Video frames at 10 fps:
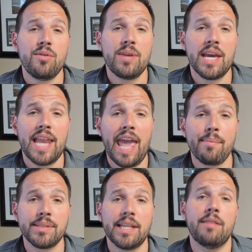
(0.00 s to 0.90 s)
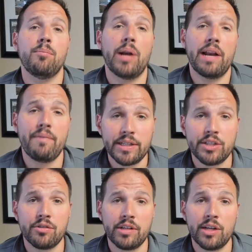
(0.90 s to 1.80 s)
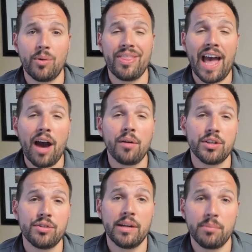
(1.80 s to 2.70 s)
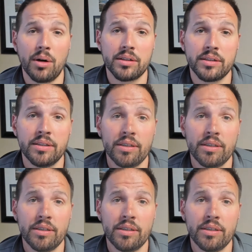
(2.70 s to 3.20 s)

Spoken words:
you get Amazon brand registry without a trademark?